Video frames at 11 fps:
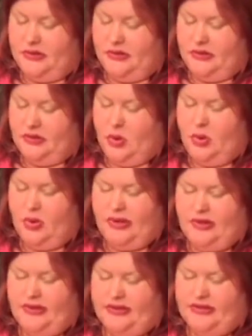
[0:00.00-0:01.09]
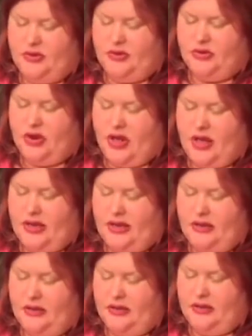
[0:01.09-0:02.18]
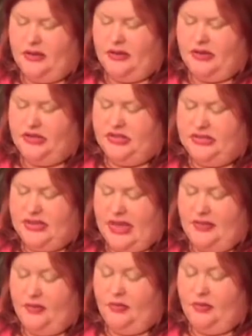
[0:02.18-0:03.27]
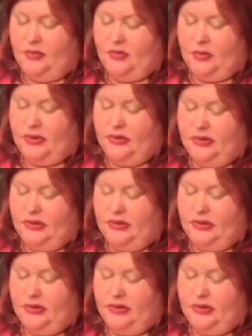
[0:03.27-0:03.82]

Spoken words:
Coraline raised the stone to her eye, and she scanned the room through it,